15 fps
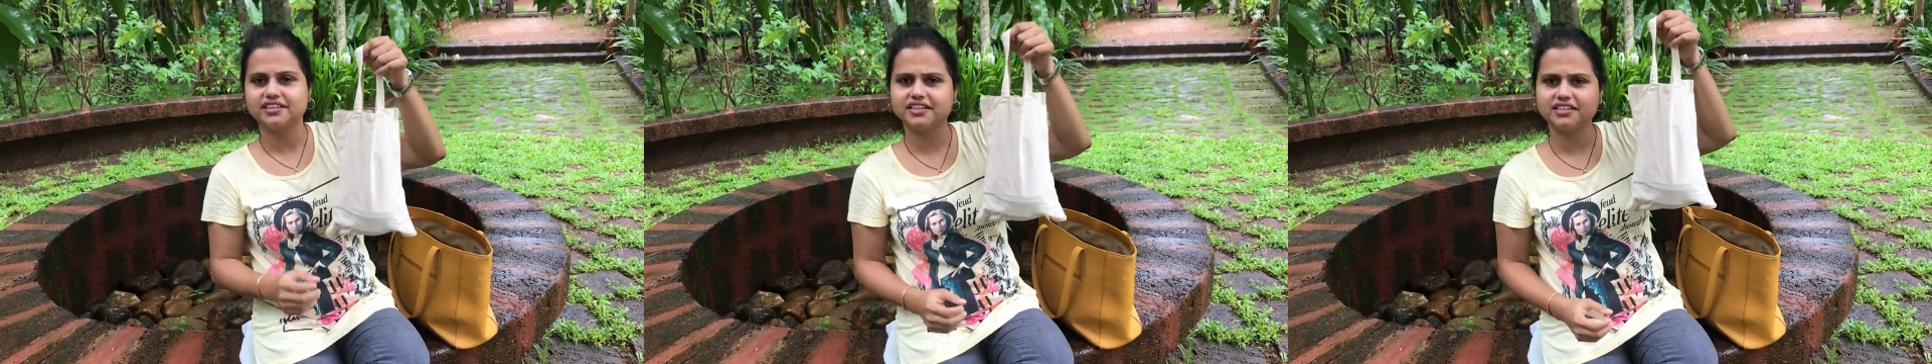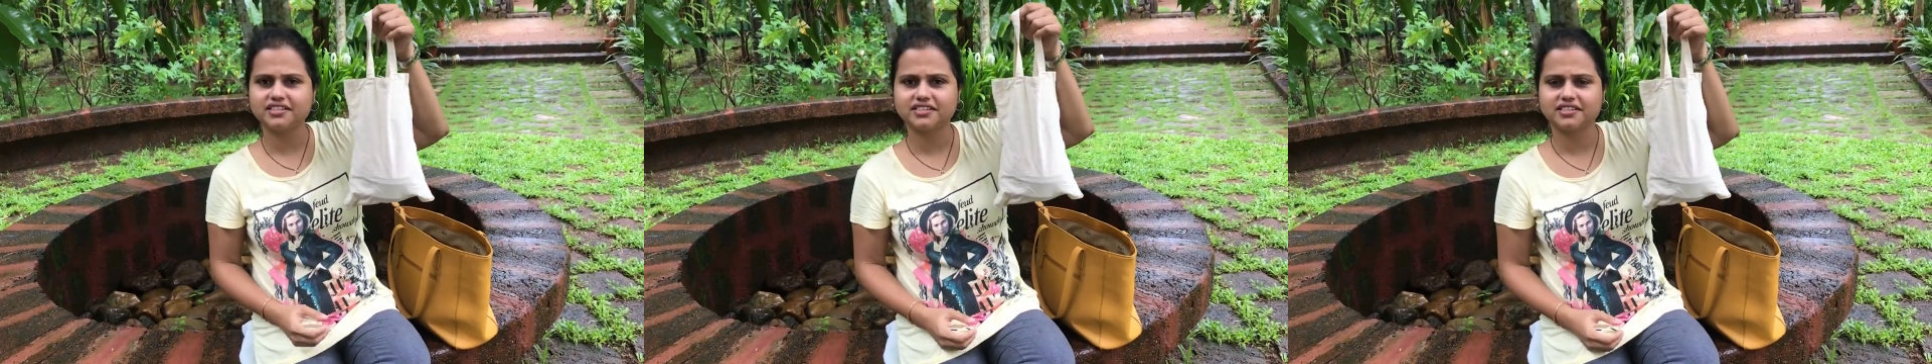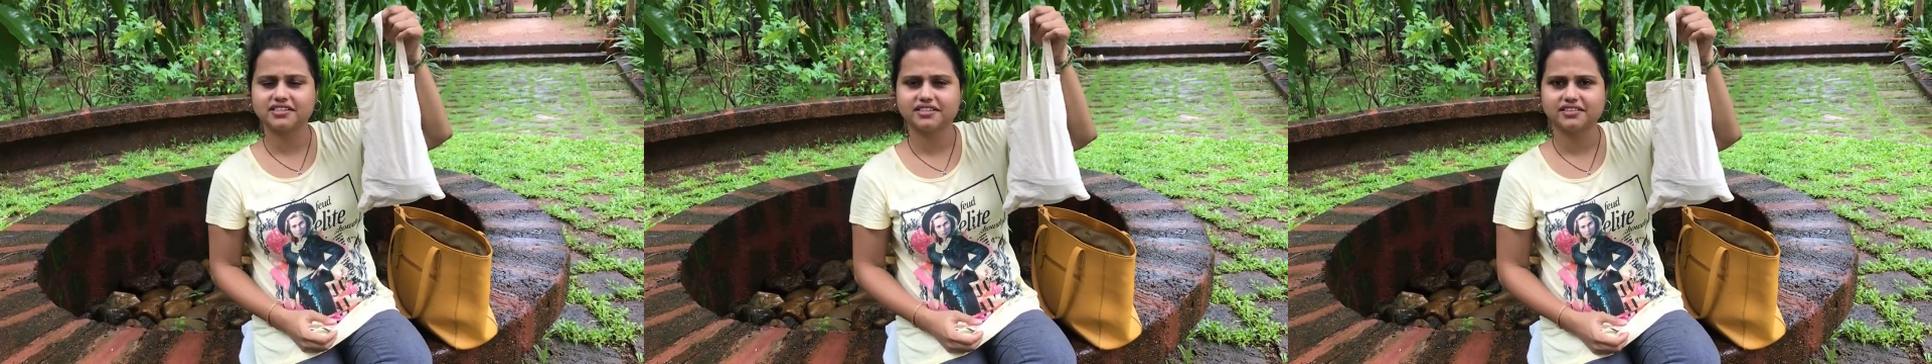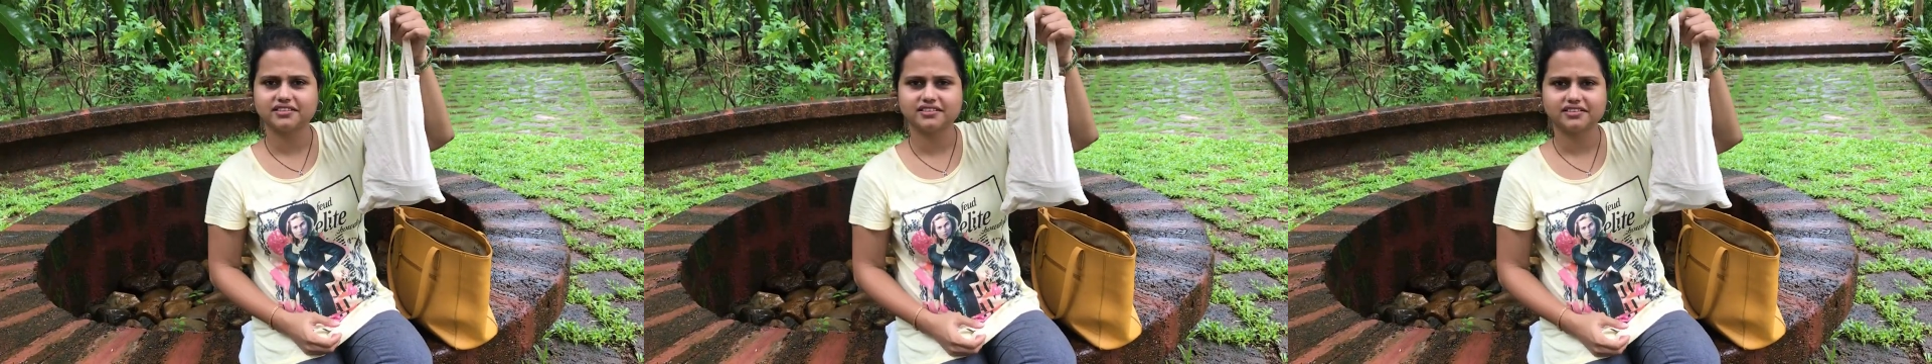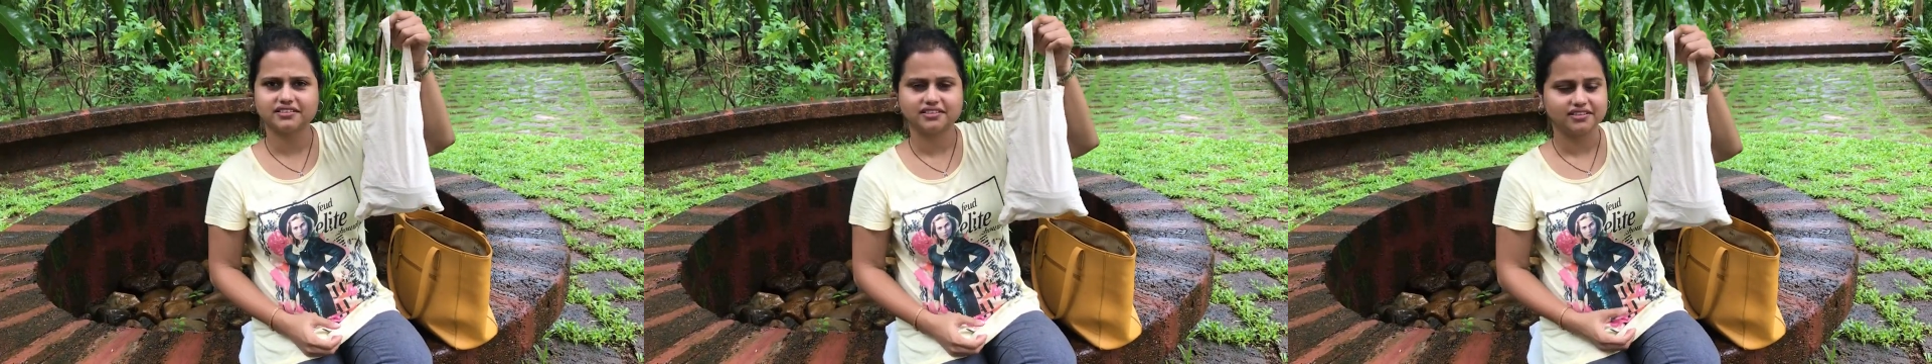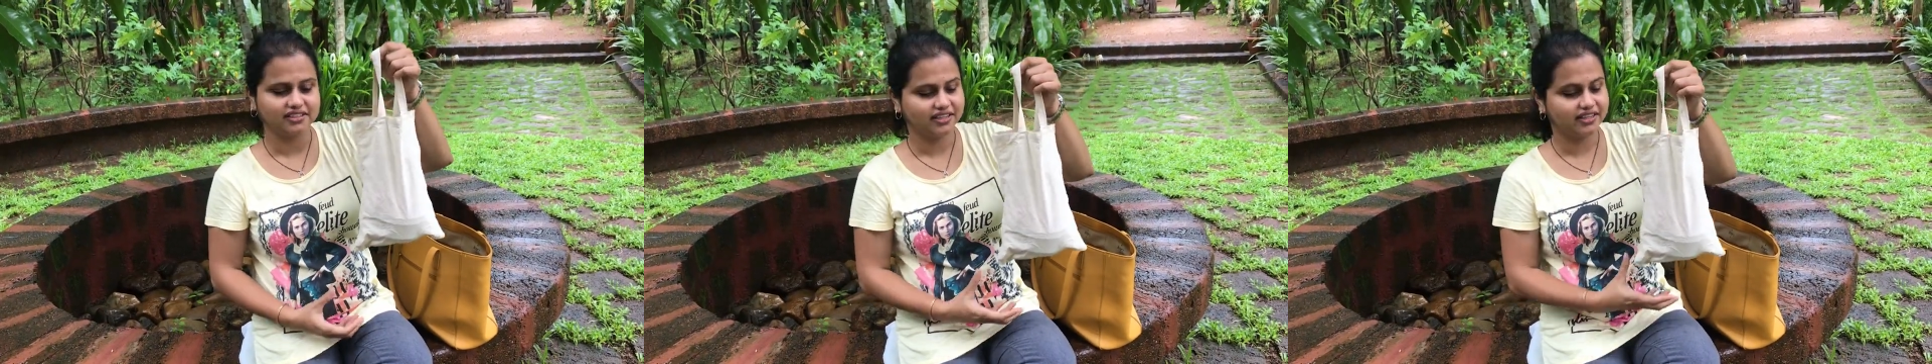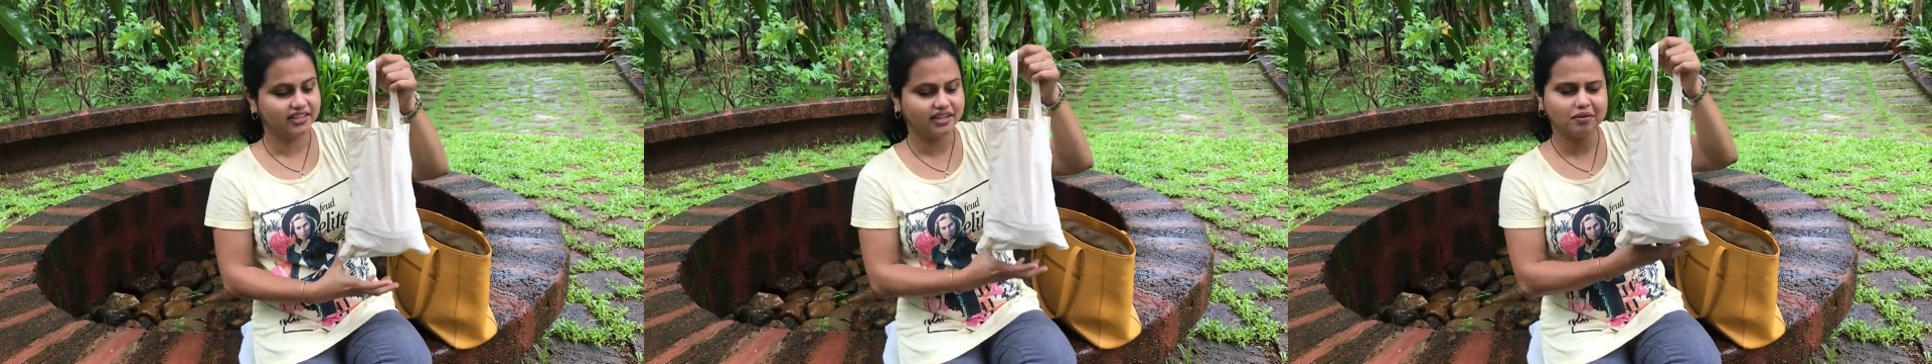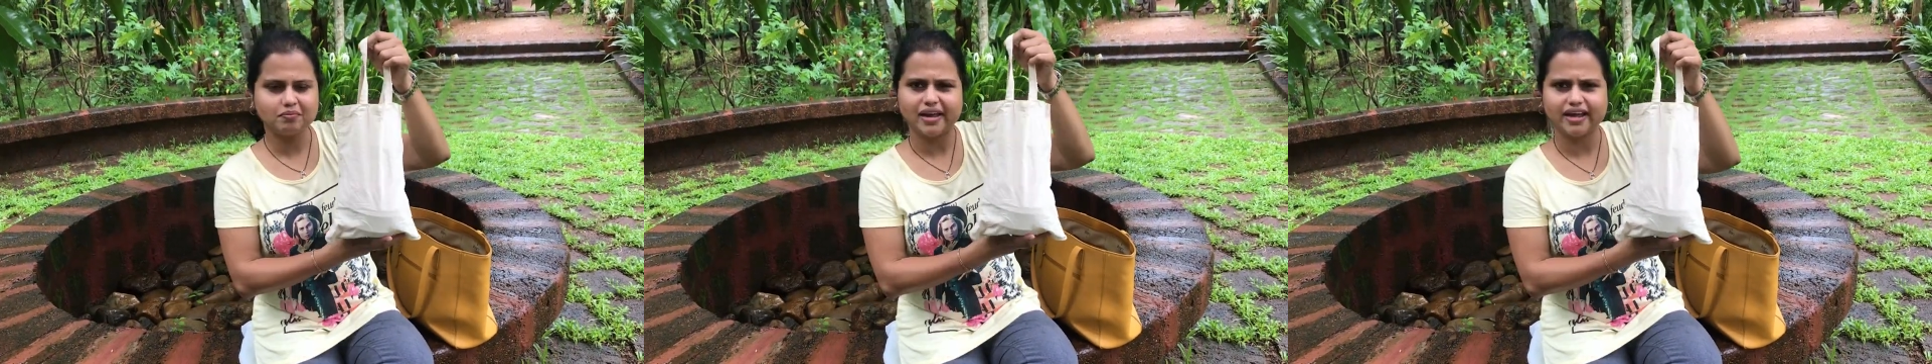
this little